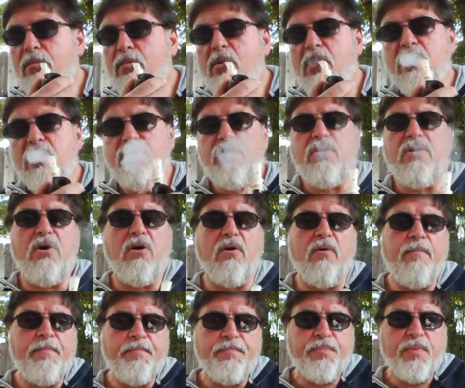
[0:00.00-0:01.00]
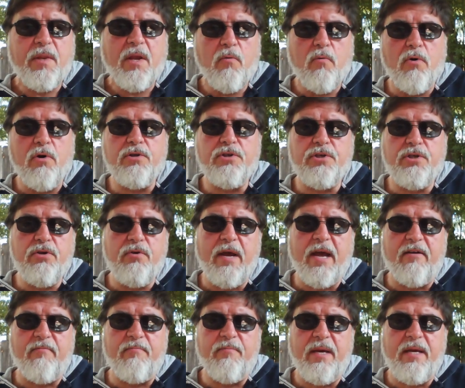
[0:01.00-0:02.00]
because you know words do
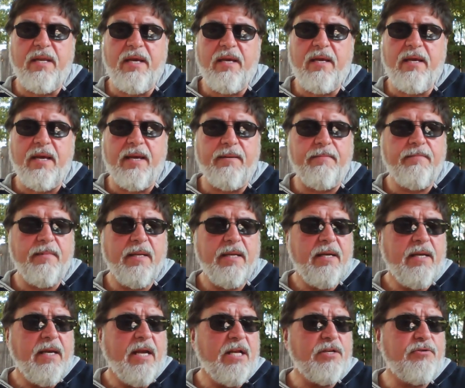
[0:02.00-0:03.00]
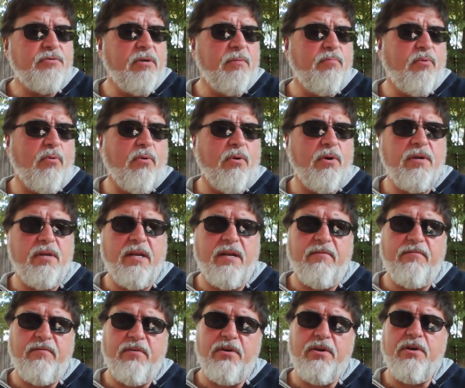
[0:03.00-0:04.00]
have meaning, and it's really important that
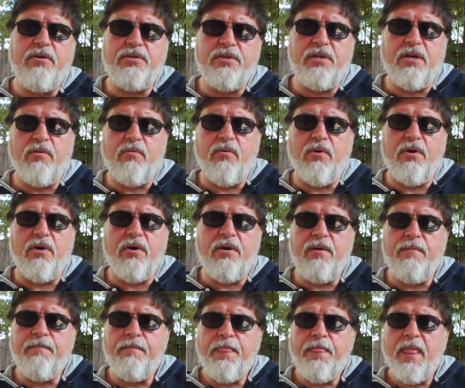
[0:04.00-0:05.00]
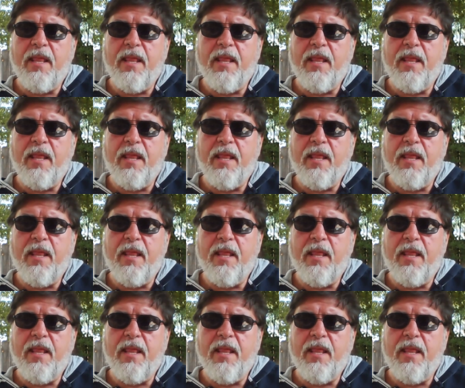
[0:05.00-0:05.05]
if you're using a word